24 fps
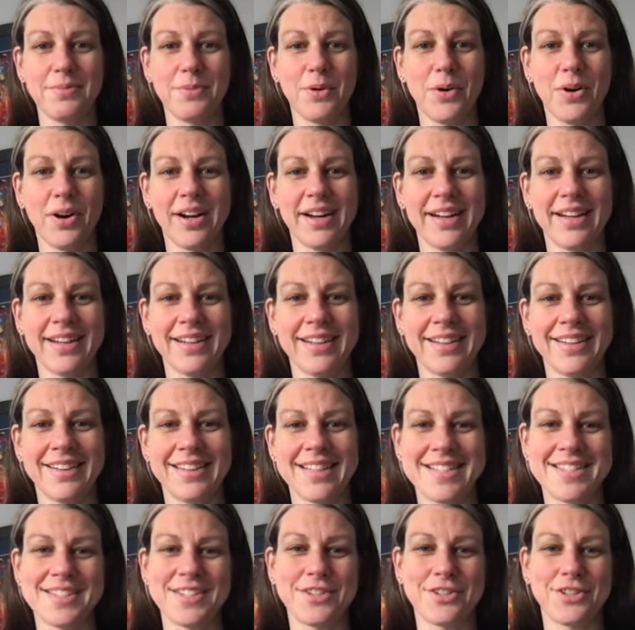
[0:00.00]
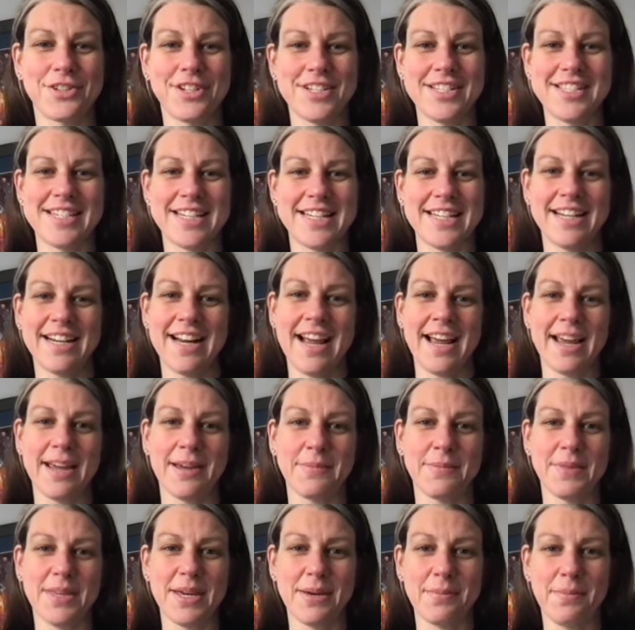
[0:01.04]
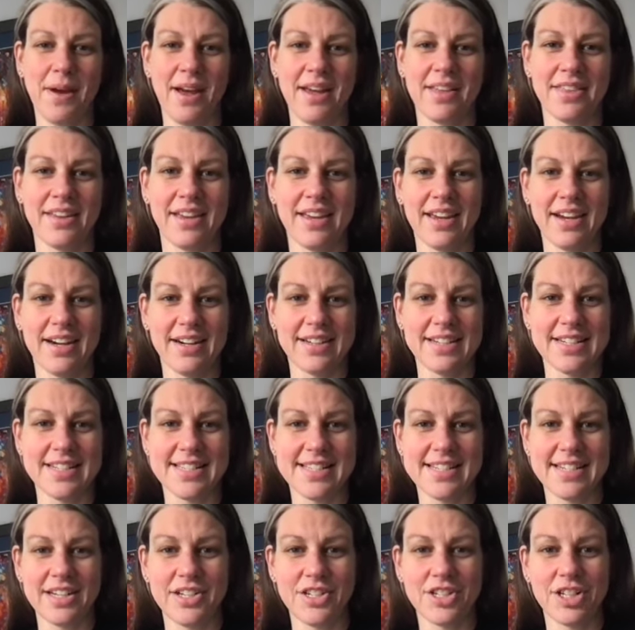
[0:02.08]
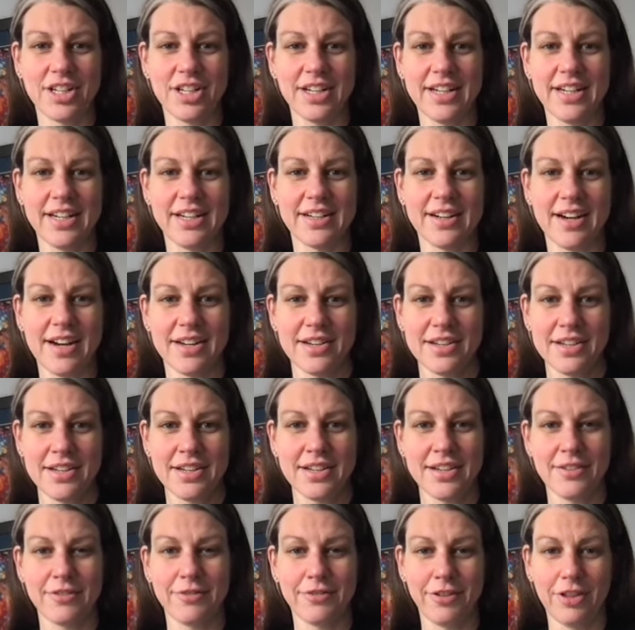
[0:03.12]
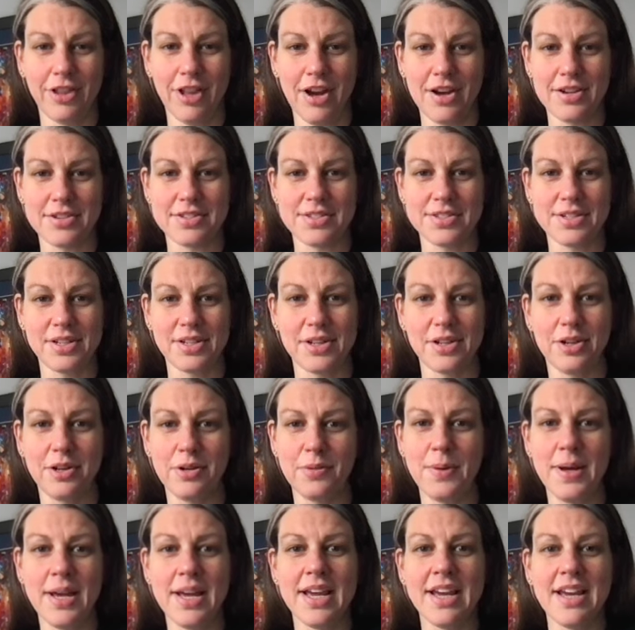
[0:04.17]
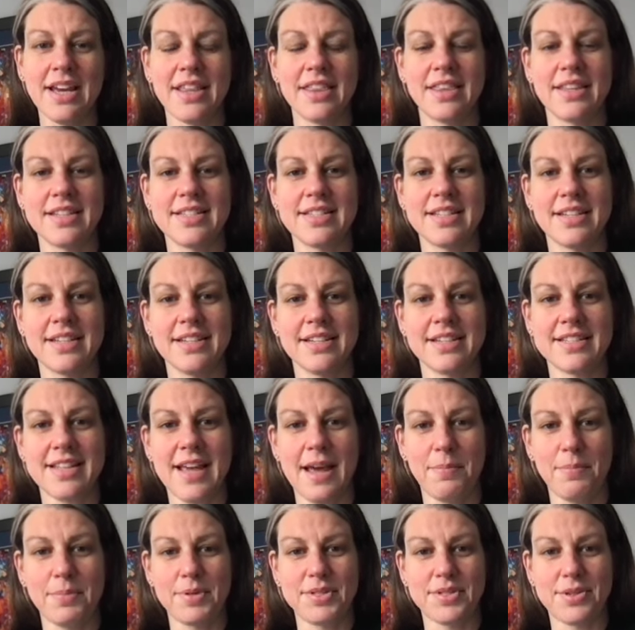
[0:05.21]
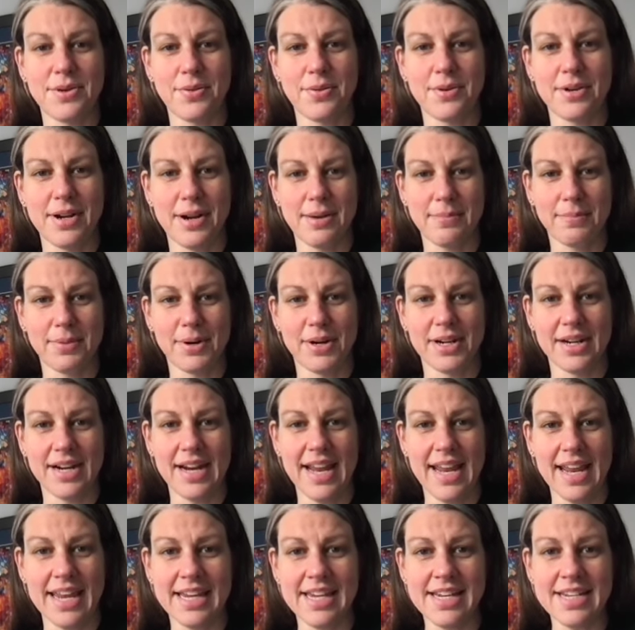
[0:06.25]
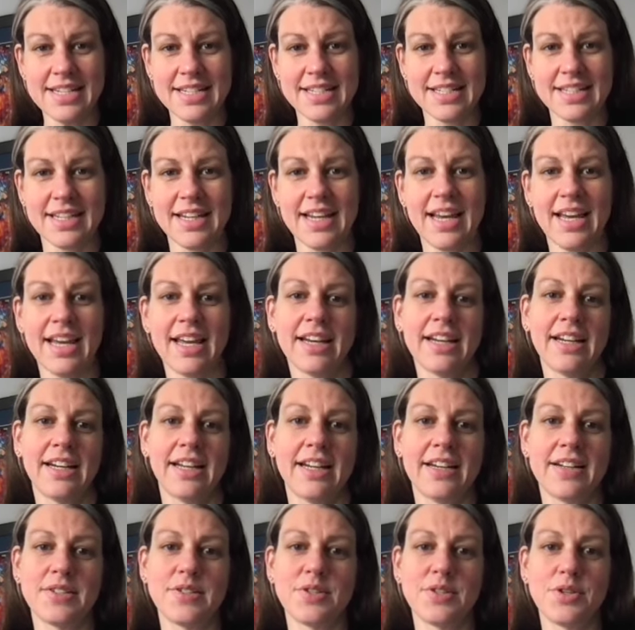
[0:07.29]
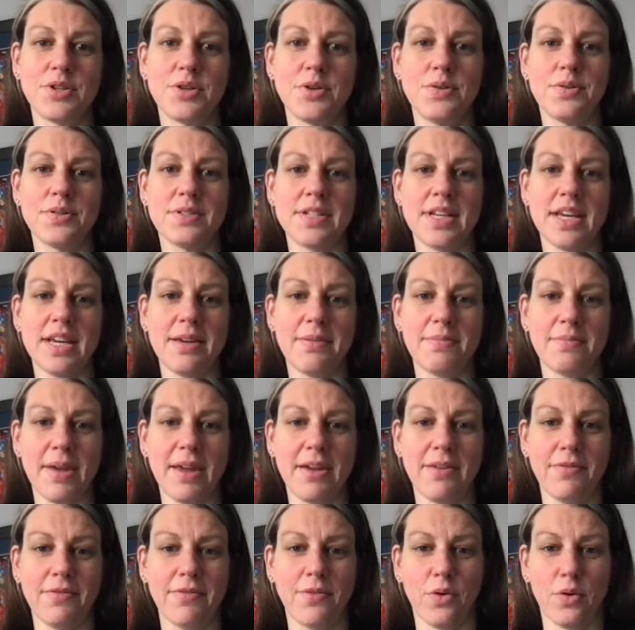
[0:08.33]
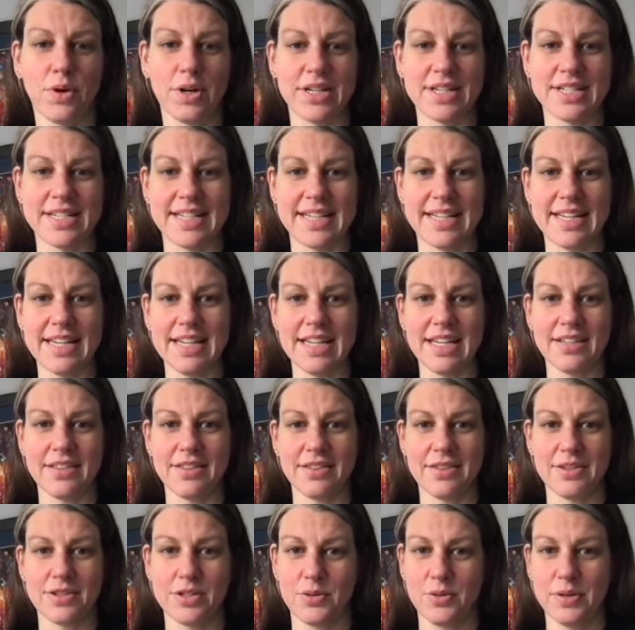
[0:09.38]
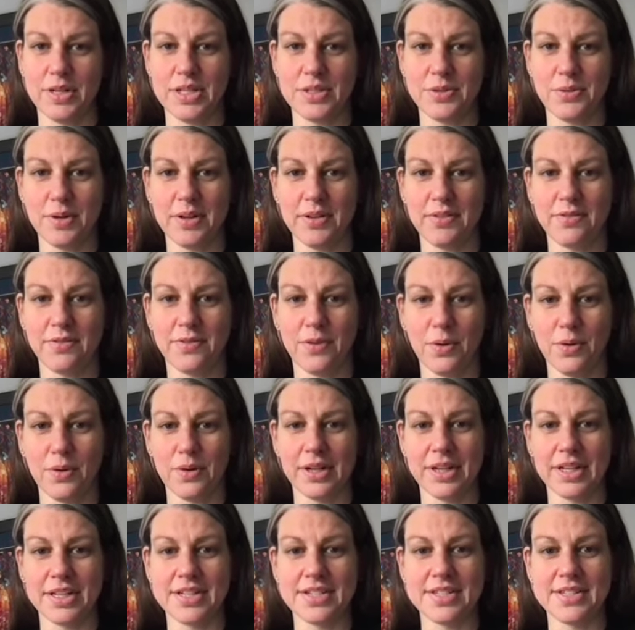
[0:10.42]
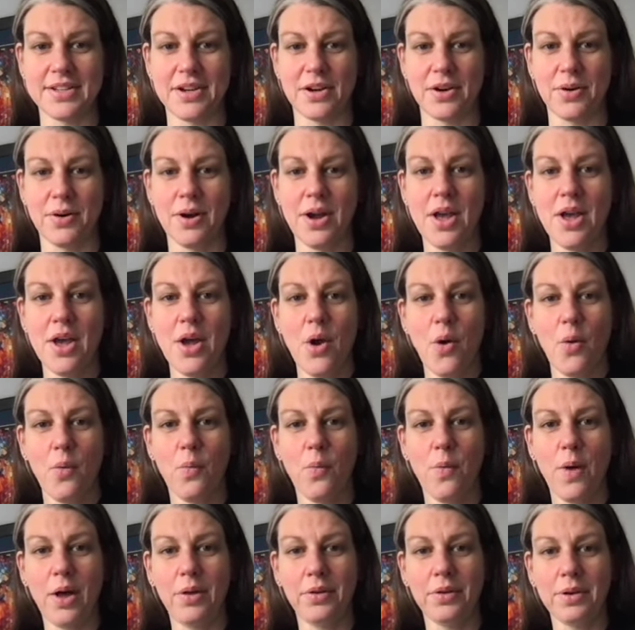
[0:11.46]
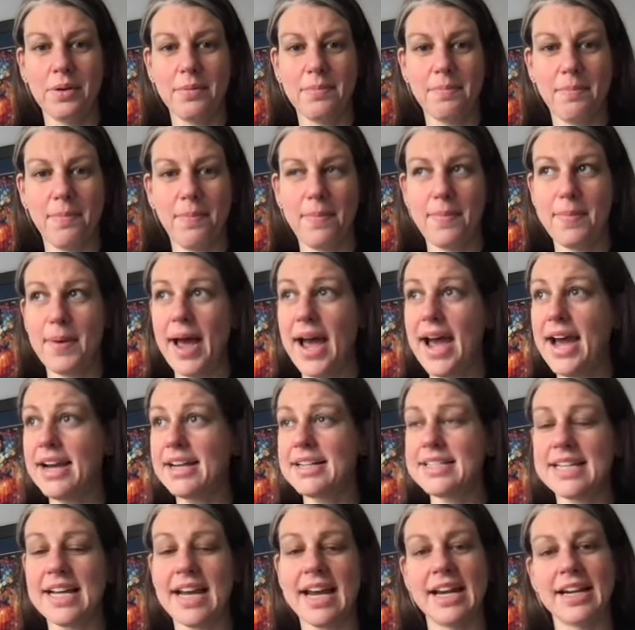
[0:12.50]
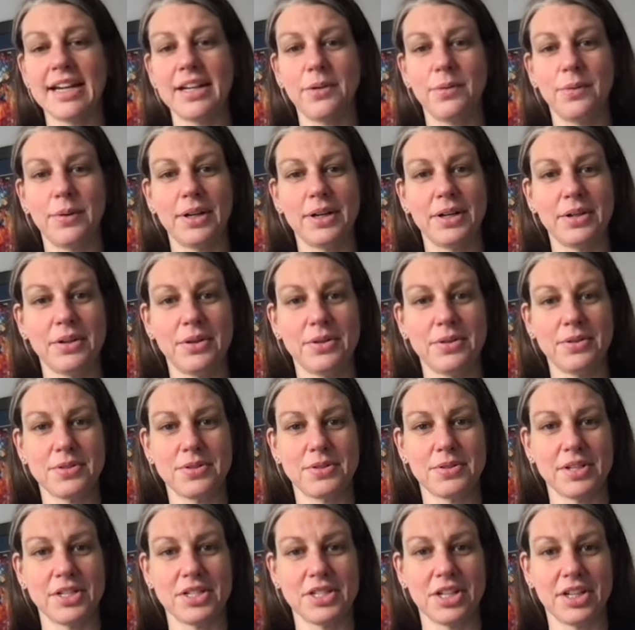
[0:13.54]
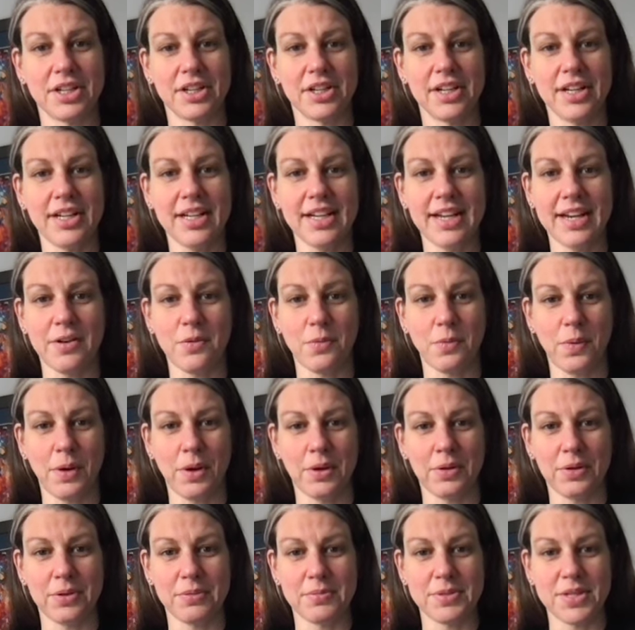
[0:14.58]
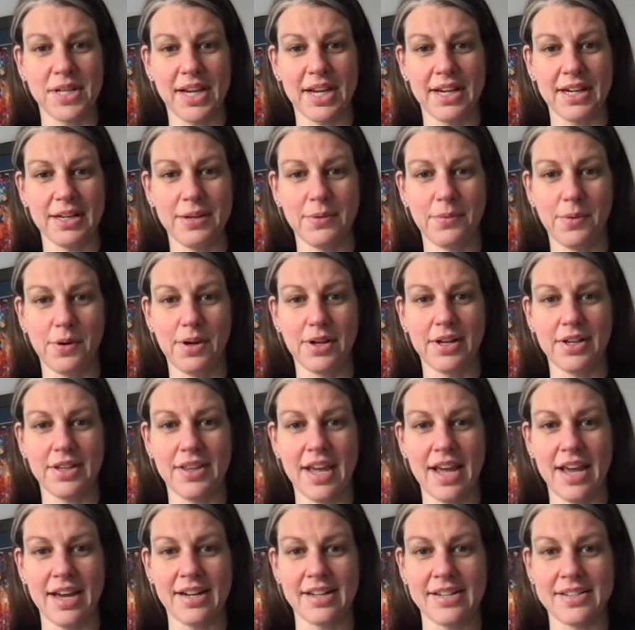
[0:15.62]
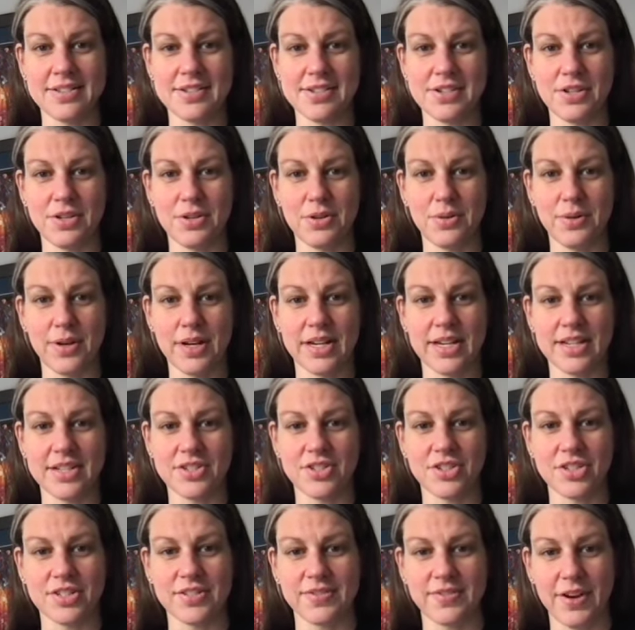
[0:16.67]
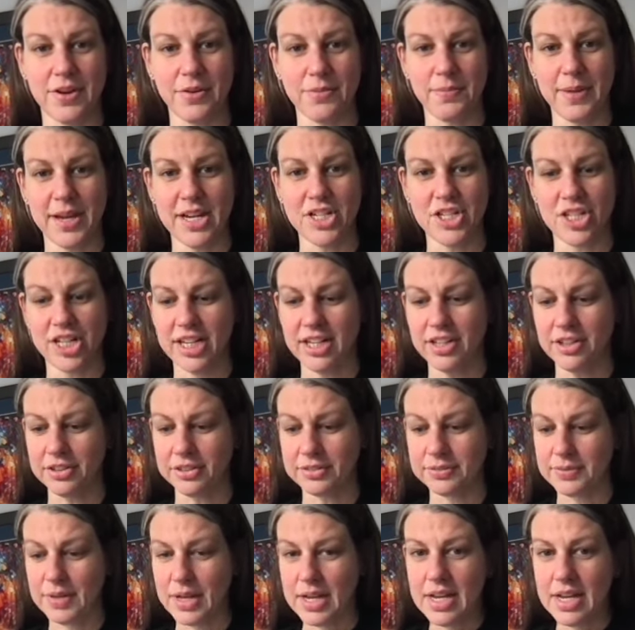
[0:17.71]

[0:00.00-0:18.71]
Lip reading: morning, this is Christine. I am the Apothecary Stitcher here on FlossTube. This is episode number 8 and it is Tuesday, May 14th, 2024. So welcome back to anyone who's returning and welcome to anyone that is new and has just found my channel.